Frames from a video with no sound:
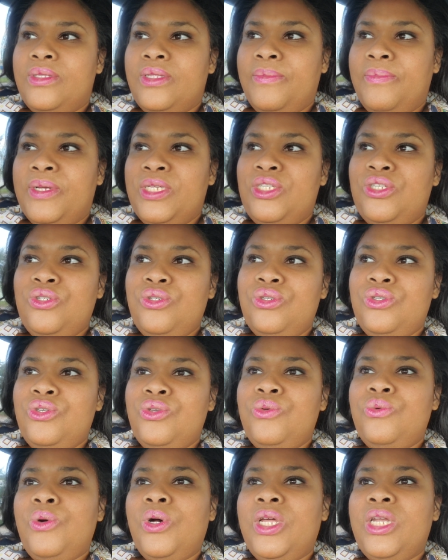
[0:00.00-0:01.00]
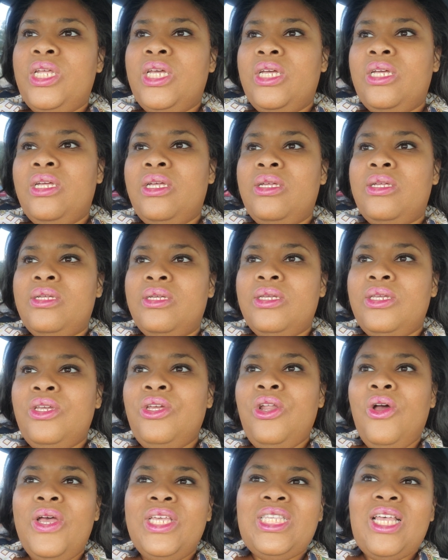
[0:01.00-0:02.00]
But you want to,
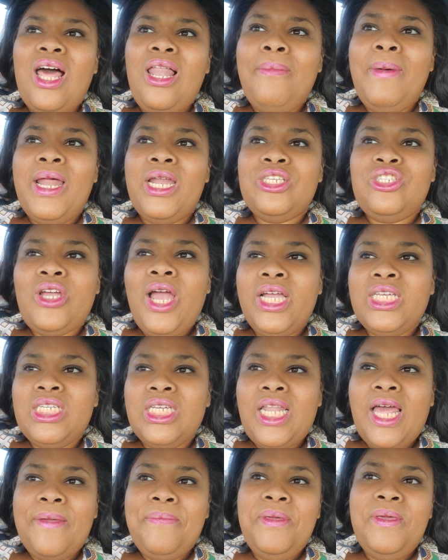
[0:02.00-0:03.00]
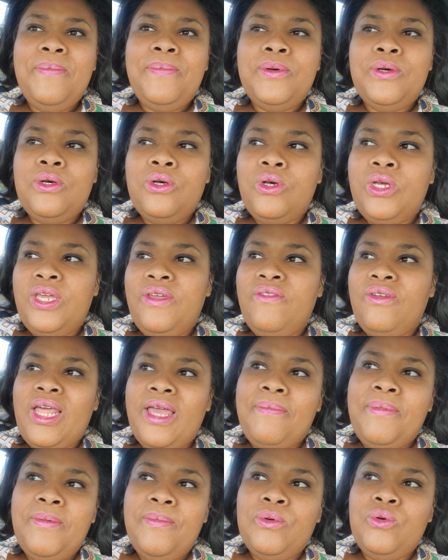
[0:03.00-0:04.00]
it's all about attraction. Like, people, even
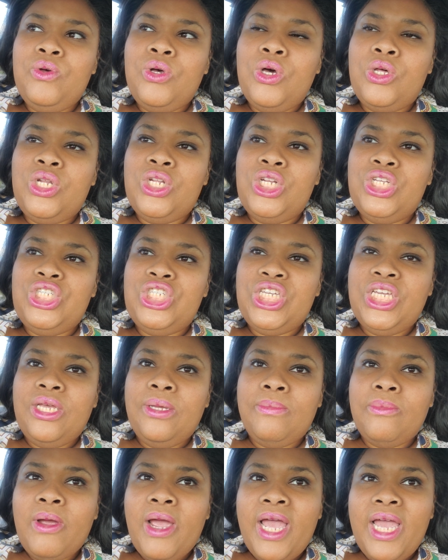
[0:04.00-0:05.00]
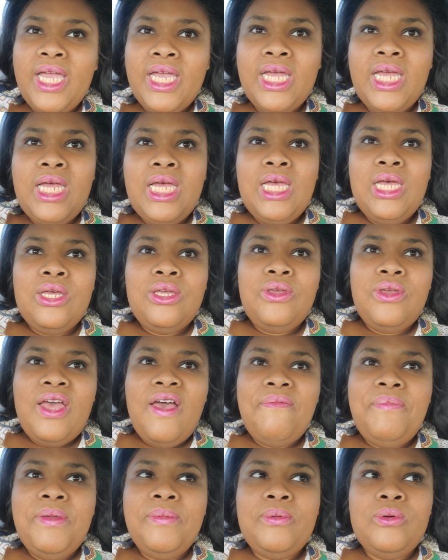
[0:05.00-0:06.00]
like people who go to the gym, right? You
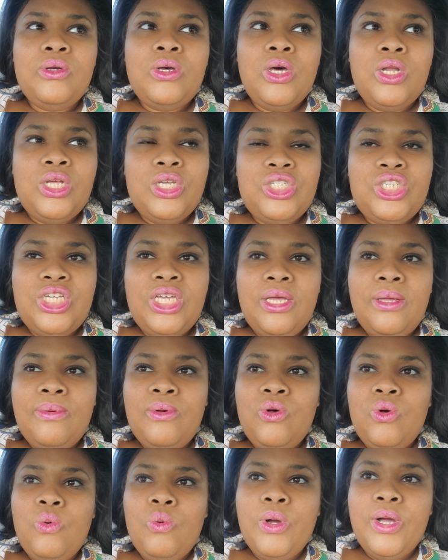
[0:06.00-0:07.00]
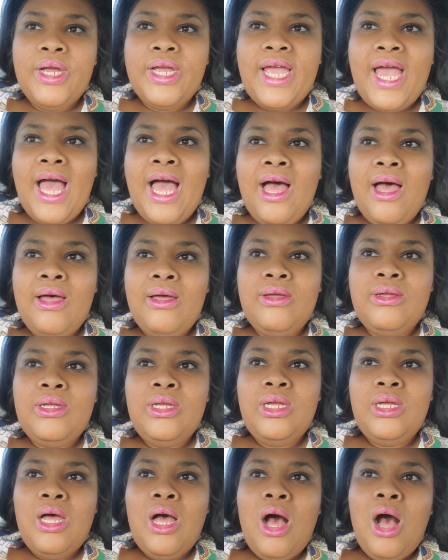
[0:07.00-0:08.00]
have people who go to the gym who work out
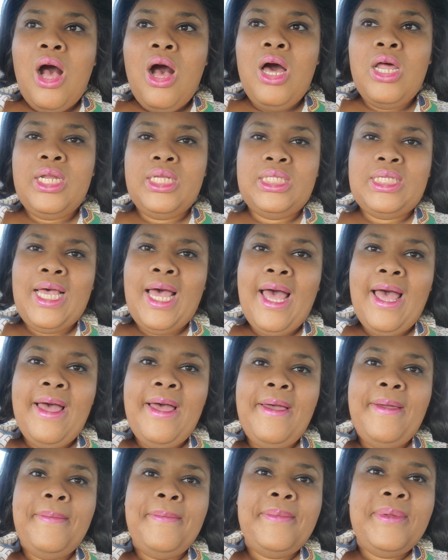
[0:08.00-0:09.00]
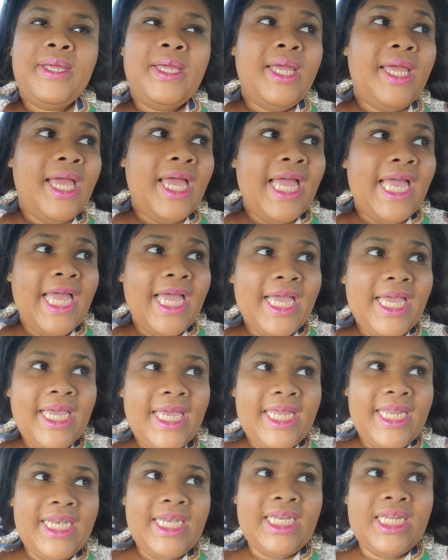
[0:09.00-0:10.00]
all the time,
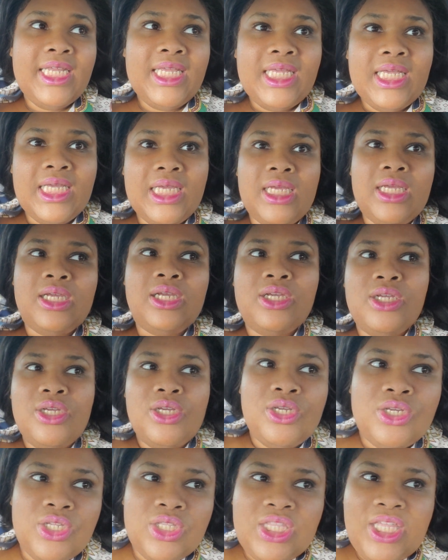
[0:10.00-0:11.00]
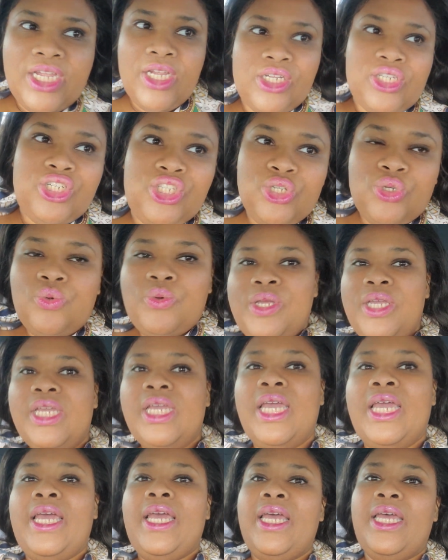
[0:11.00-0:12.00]
and they're
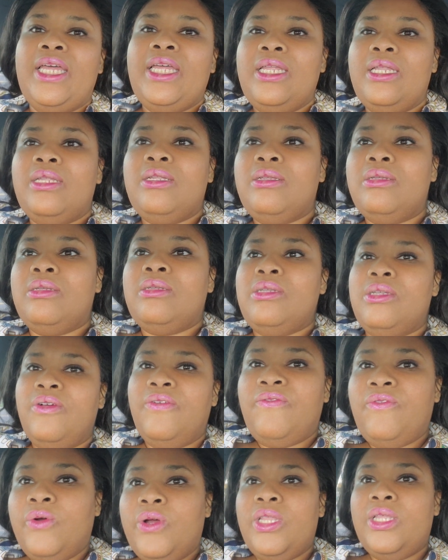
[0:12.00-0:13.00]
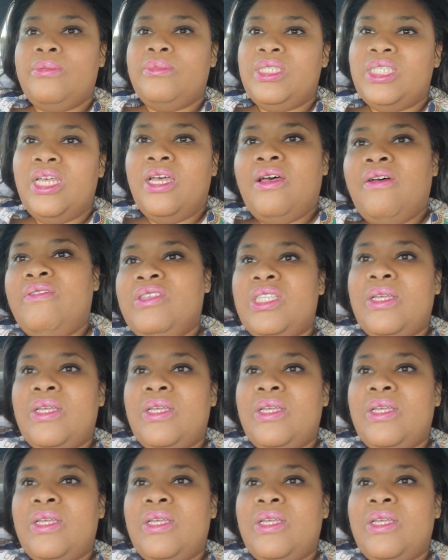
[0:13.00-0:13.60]
doing it for themselves.